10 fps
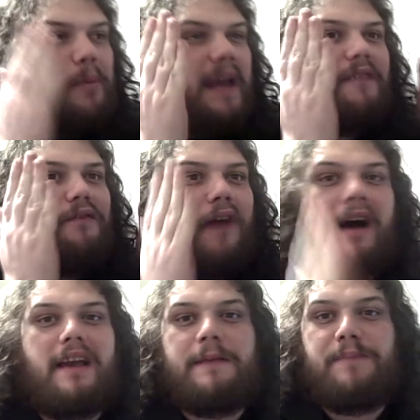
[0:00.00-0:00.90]
beat
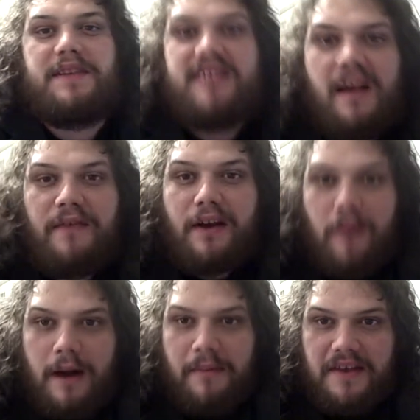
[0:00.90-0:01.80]
fucking Pacific
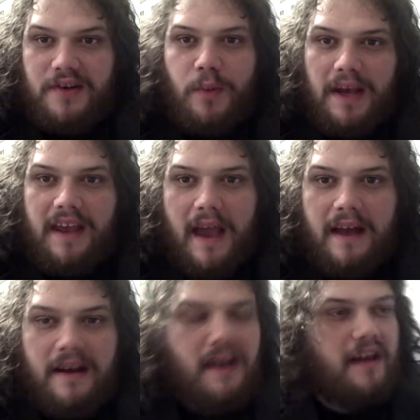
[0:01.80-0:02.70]
Rim this
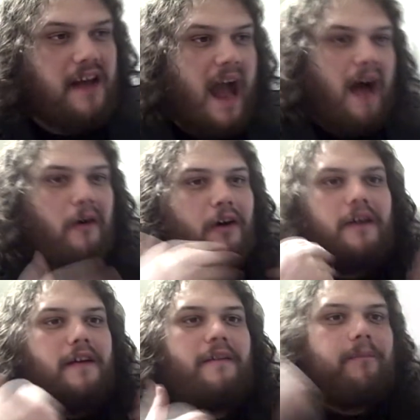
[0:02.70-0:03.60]
weekend. Now,
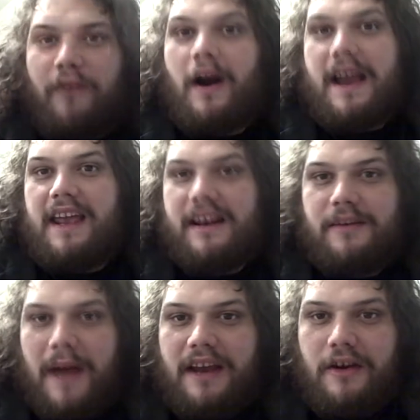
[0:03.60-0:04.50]
before I get
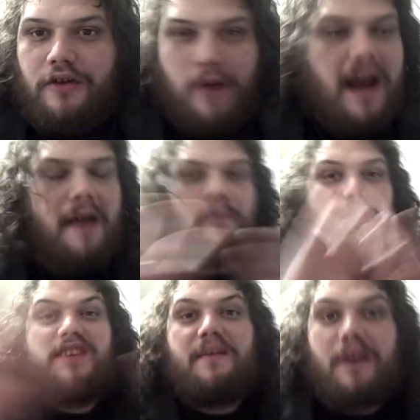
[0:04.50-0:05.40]
into my huge rant,
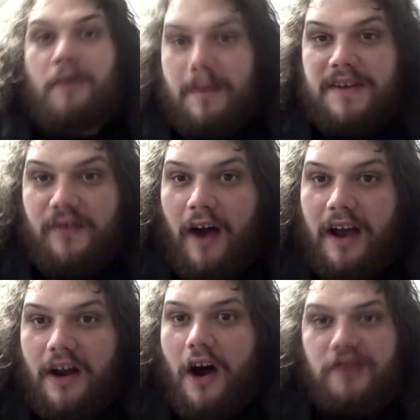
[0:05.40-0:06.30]
Pacific Rim is
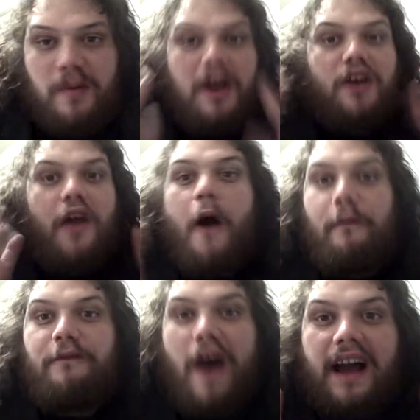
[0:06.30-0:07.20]
fucking awesome. Go
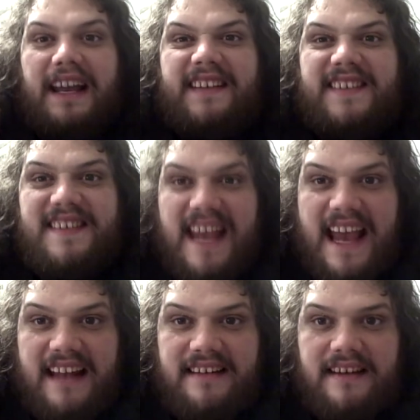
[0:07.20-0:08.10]
fucking see
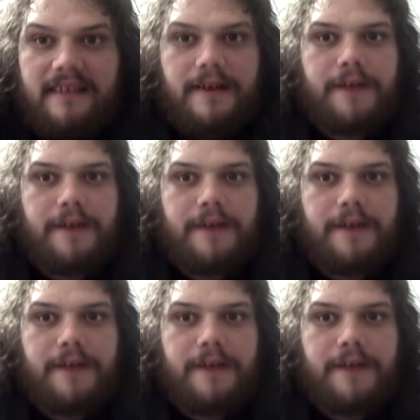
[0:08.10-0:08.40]
it.